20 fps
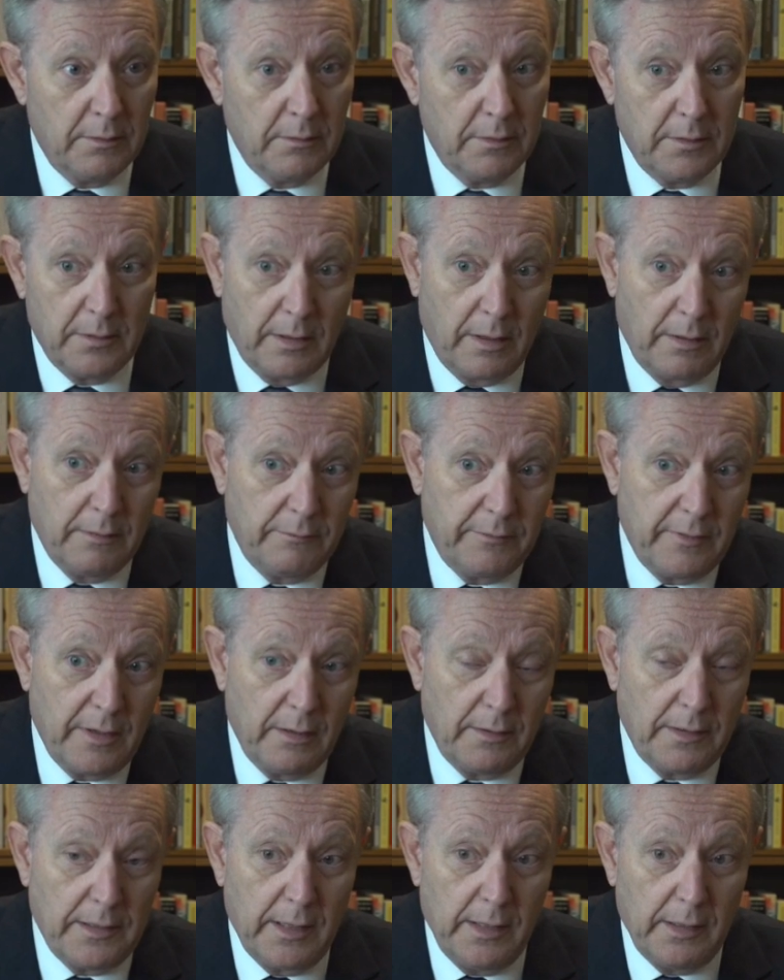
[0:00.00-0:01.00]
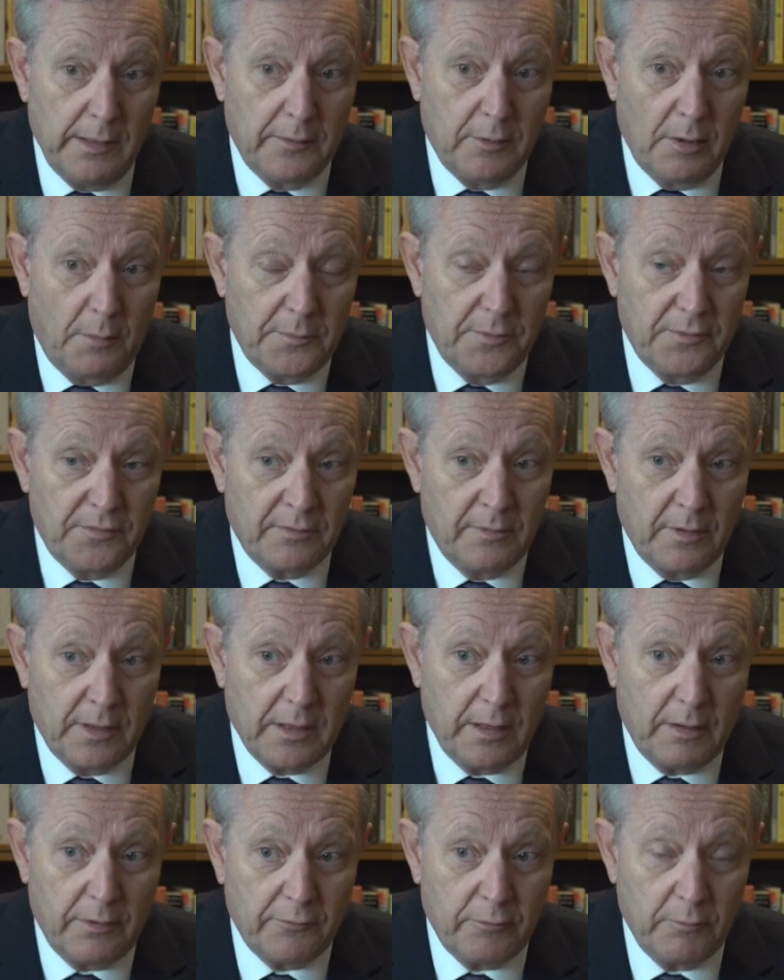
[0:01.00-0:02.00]
You know, the only helicopters in the
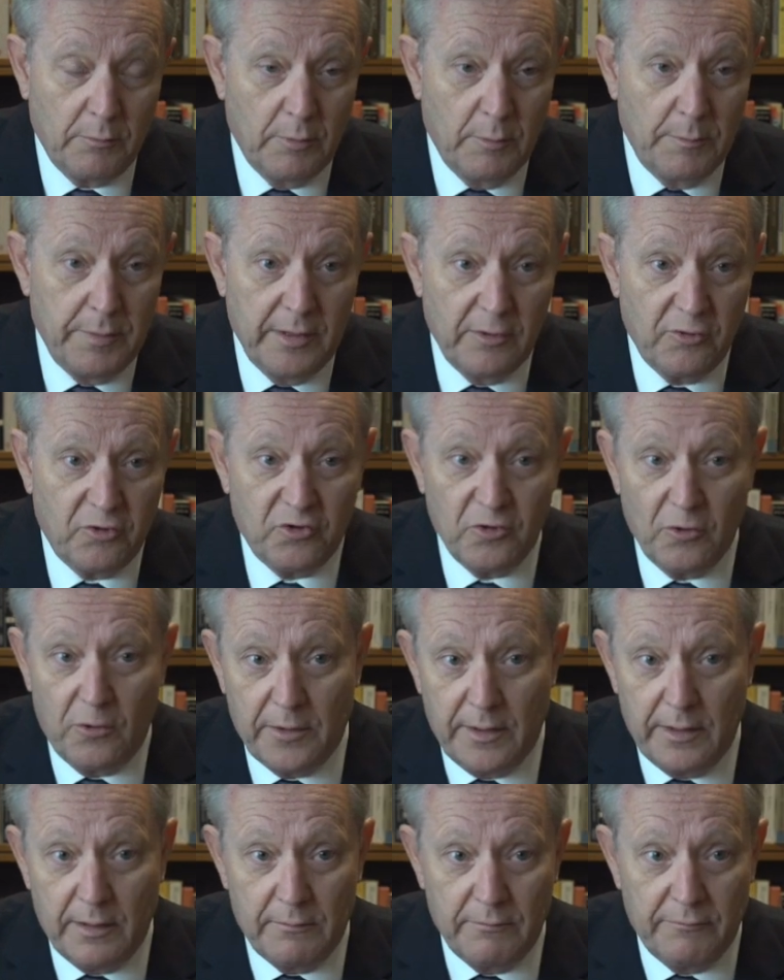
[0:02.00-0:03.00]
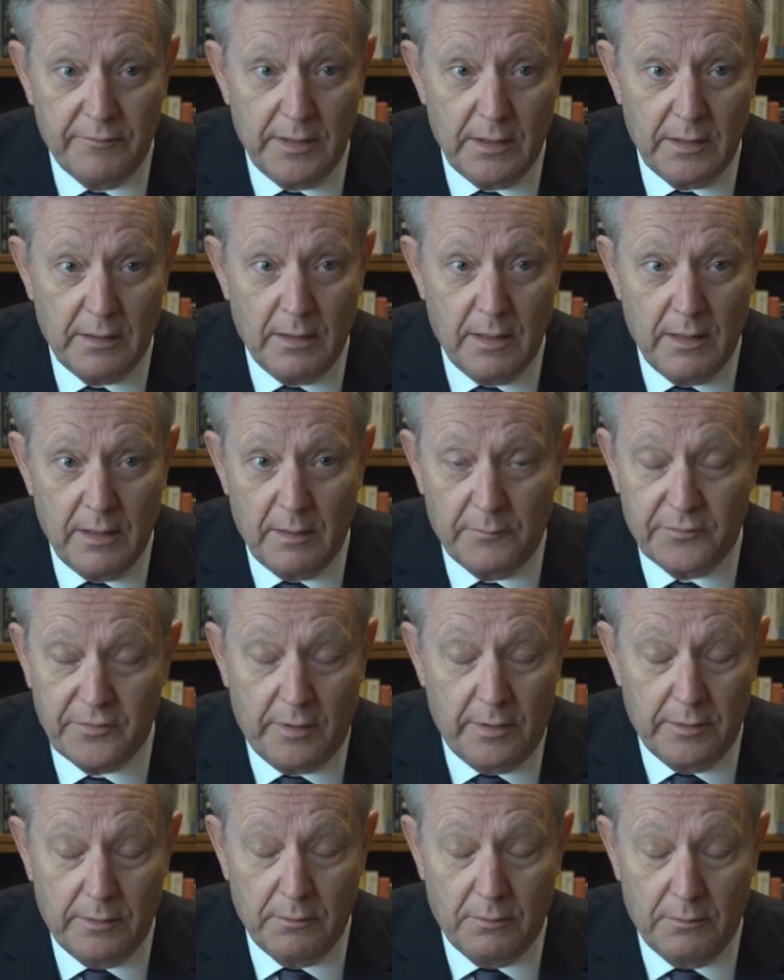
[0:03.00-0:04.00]
country were being shot at in Vietnam, so
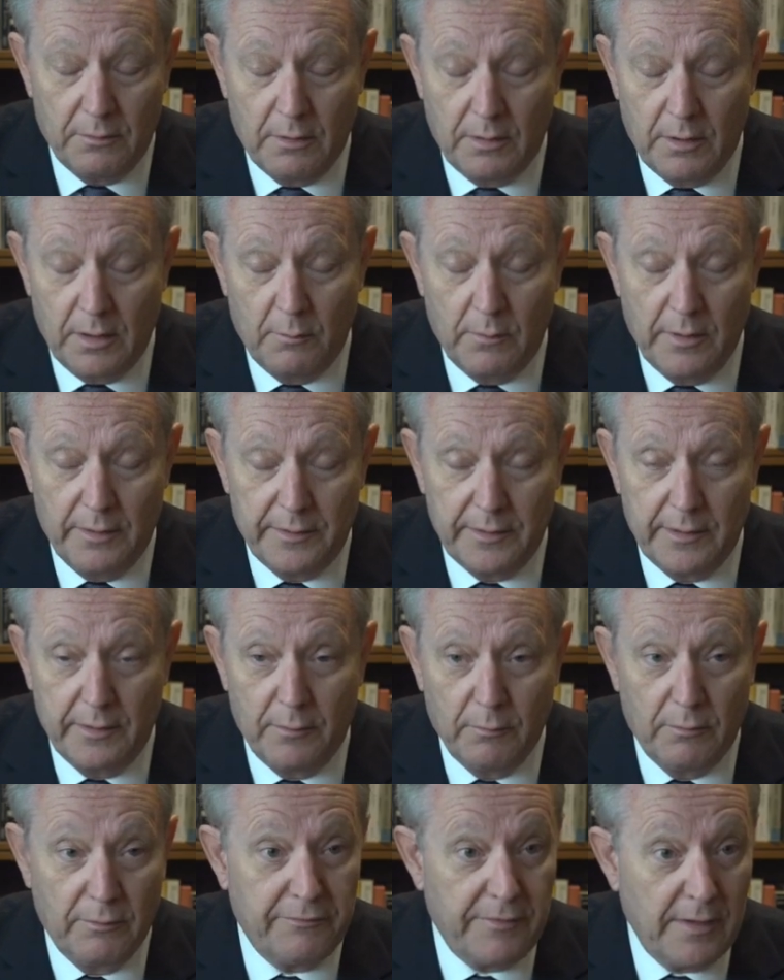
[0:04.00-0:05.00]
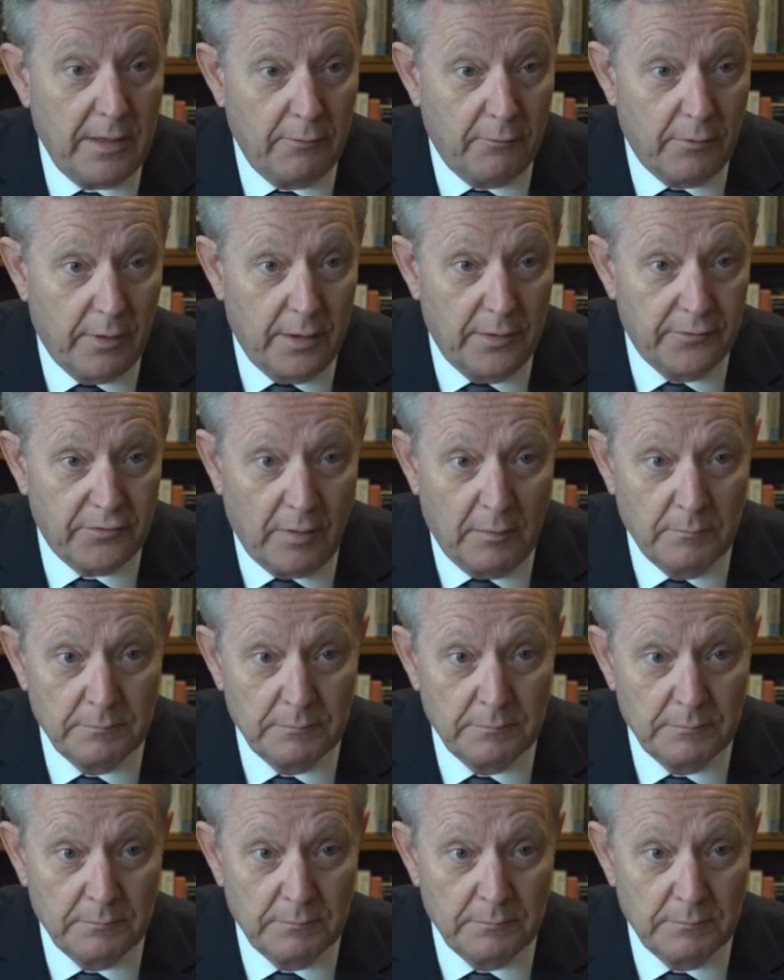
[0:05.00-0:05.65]
you couldn't hire one to get to a fundraiser.